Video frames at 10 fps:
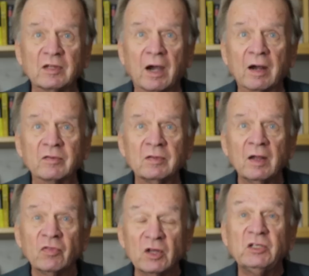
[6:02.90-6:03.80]
stocks?
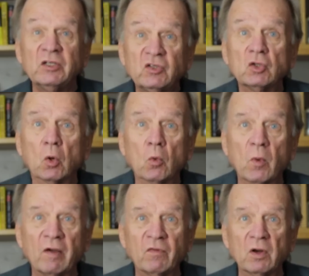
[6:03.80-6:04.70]
The digital
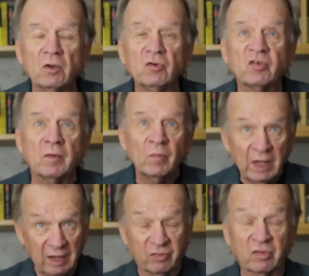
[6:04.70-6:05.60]
revolution.
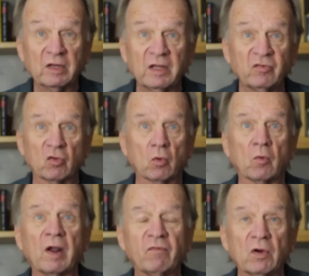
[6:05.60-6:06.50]
Is the digital
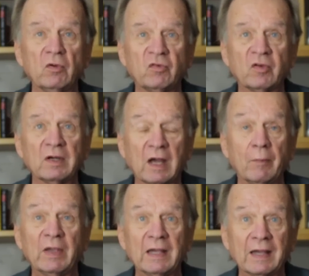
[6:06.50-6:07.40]
revolution
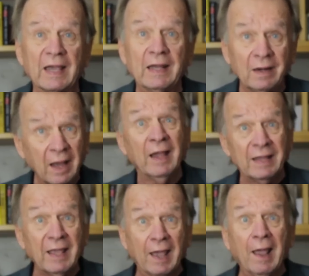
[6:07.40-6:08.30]
coming again?
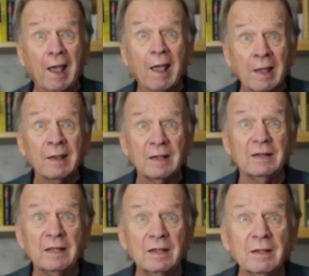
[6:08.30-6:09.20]
Yeah,
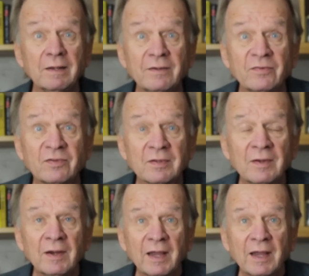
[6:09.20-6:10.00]
it is.